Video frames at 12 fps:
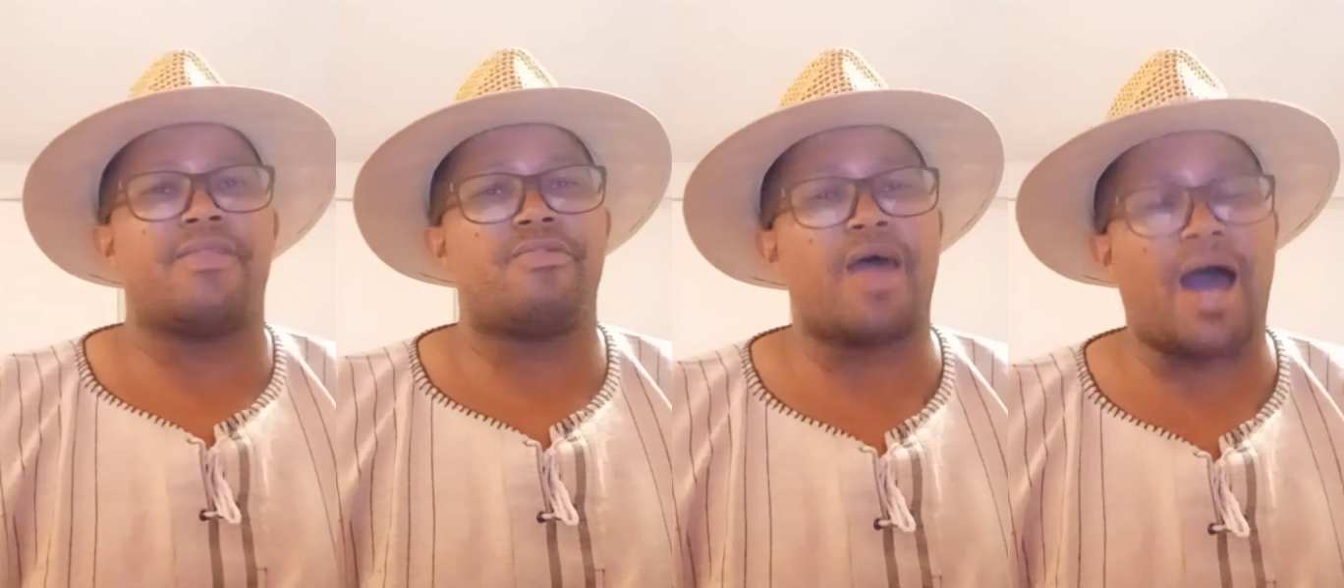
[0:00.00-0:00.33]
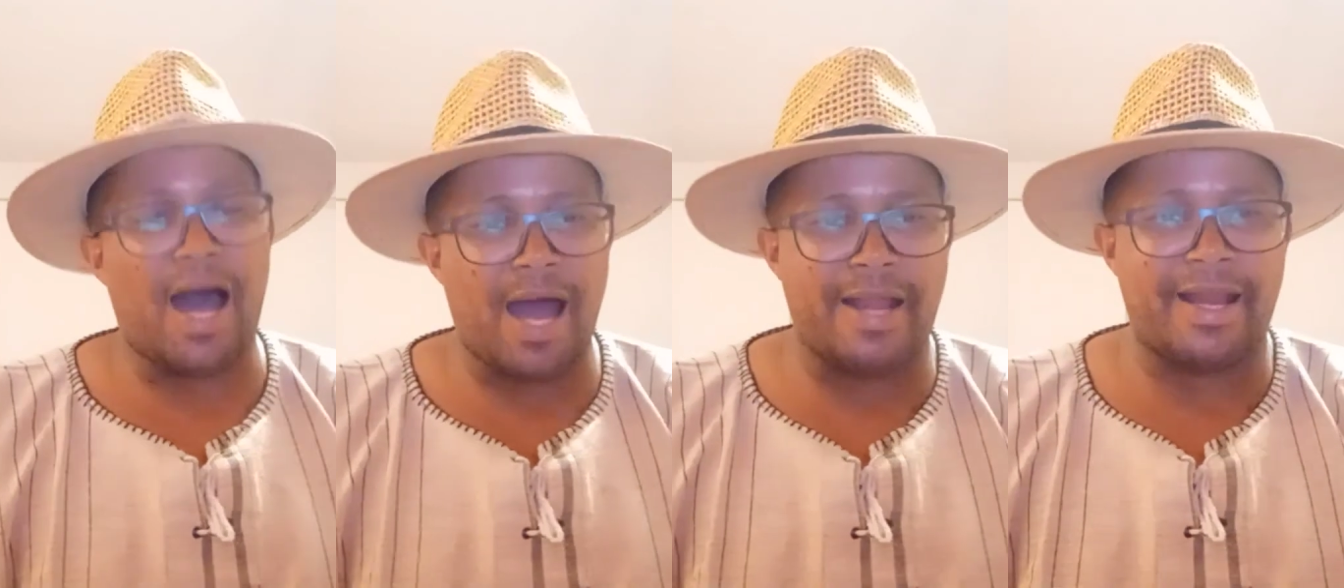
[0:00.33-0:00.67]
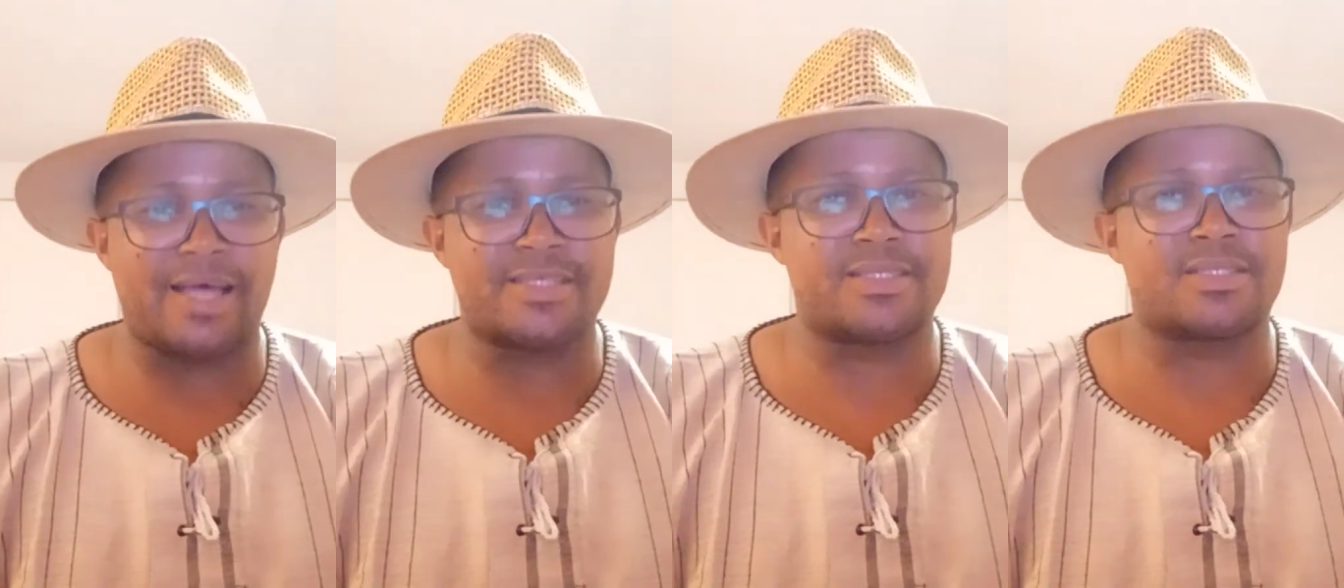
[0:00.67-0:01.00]
the
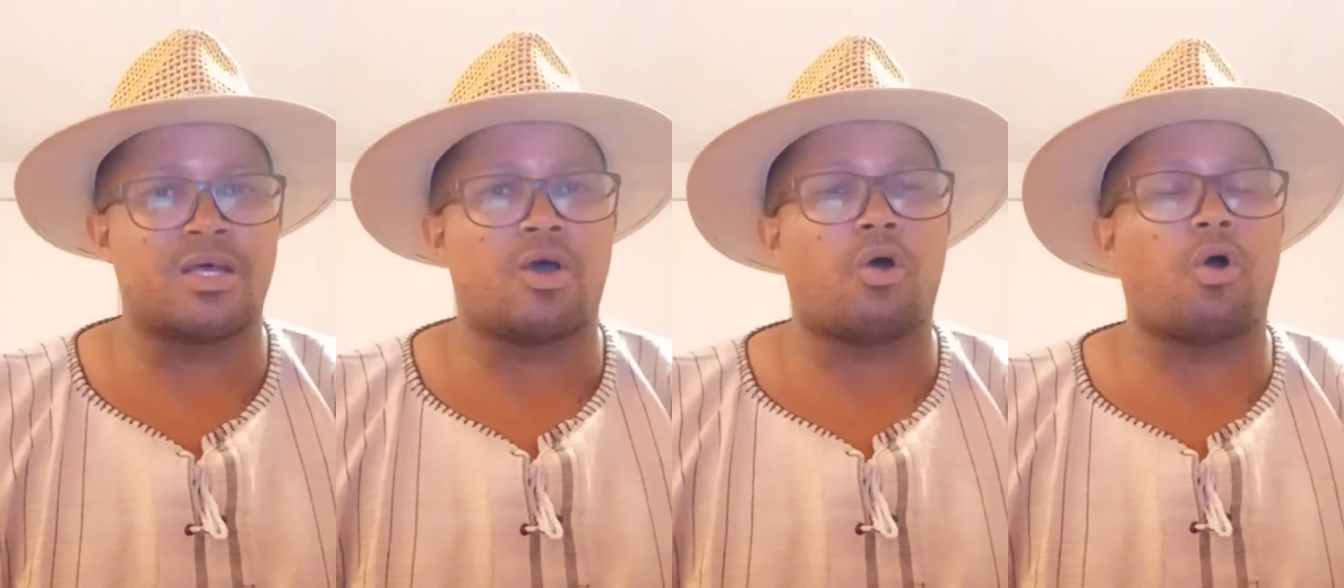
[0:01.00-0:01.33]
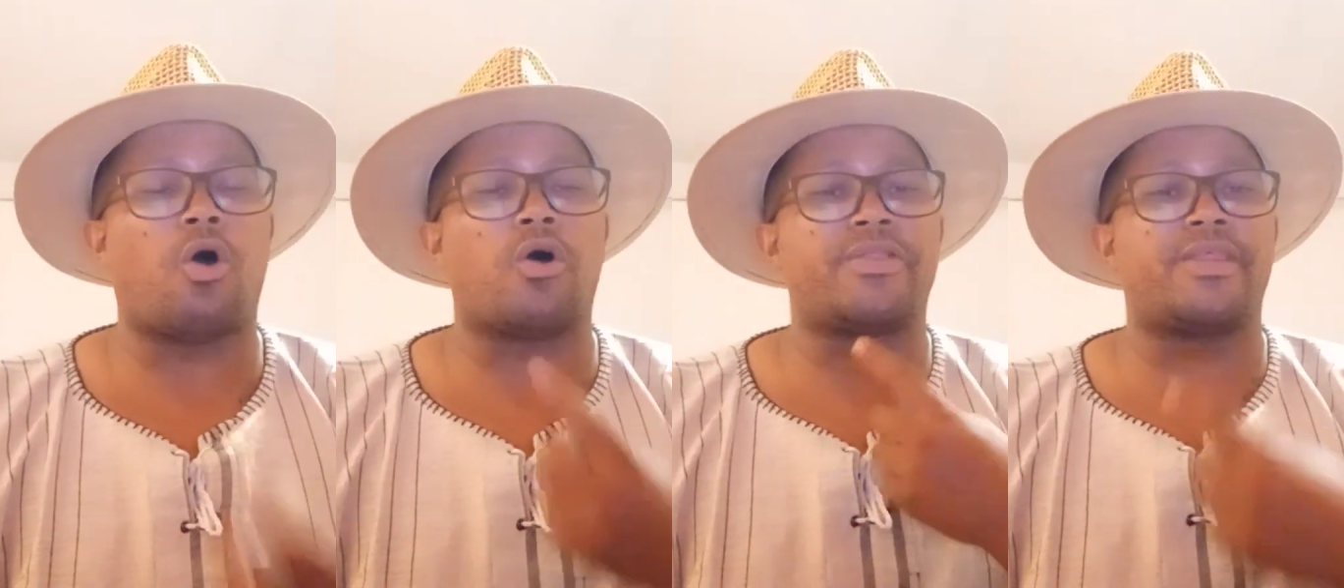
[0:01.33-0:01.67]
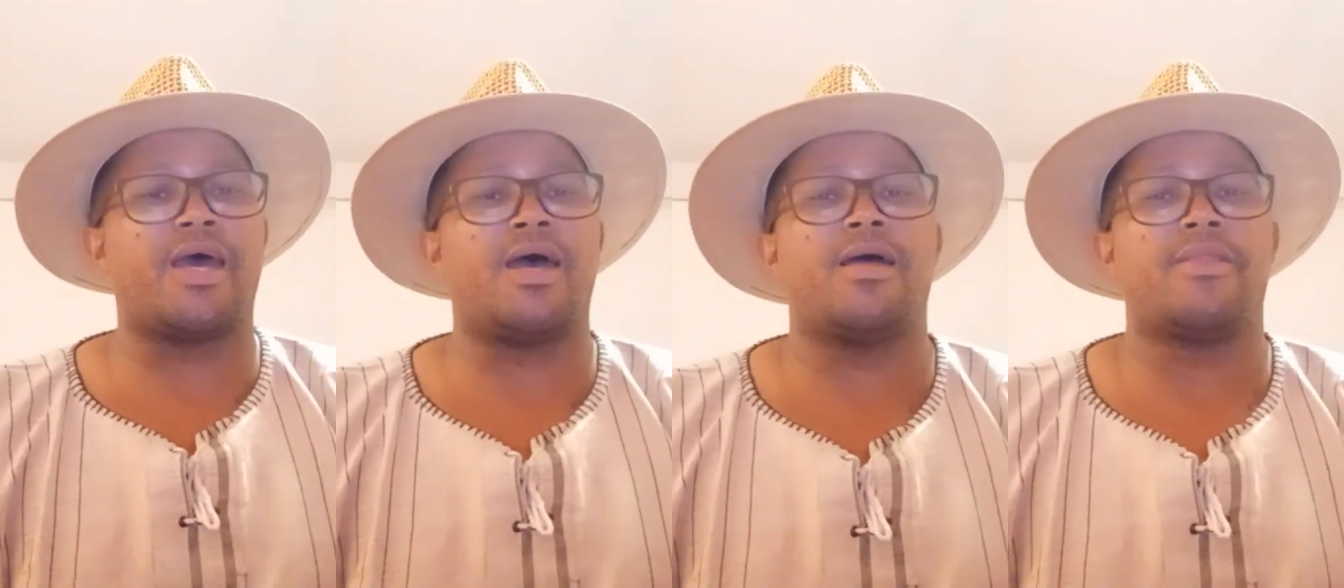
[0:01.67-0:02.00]
anus, or
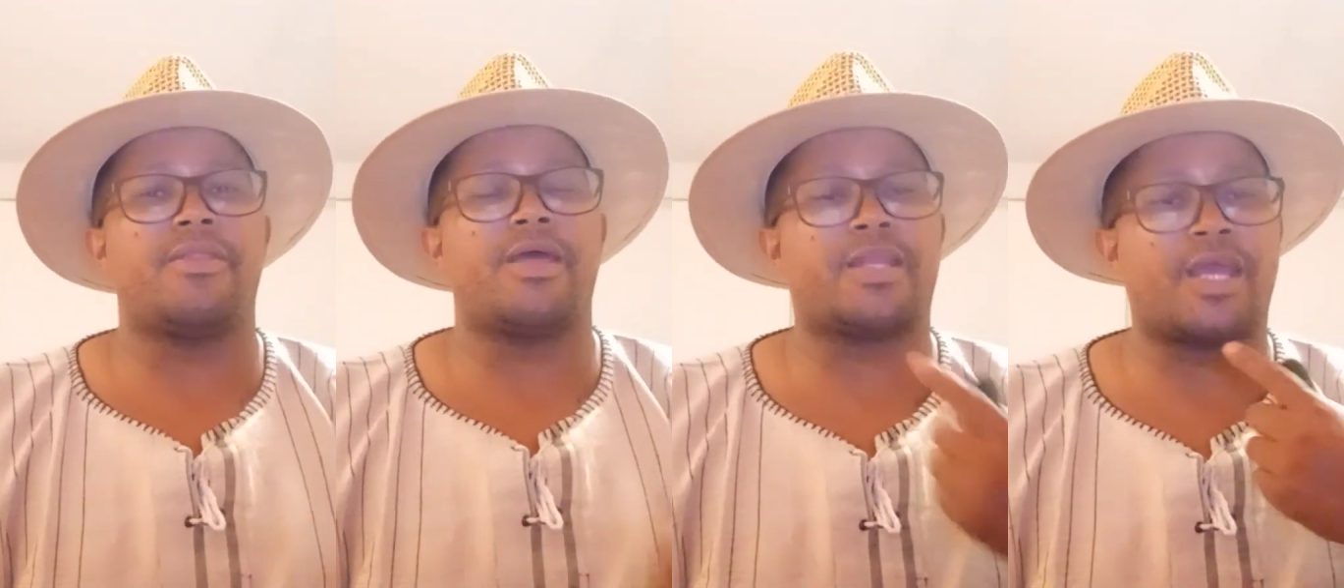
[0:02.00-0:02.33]
it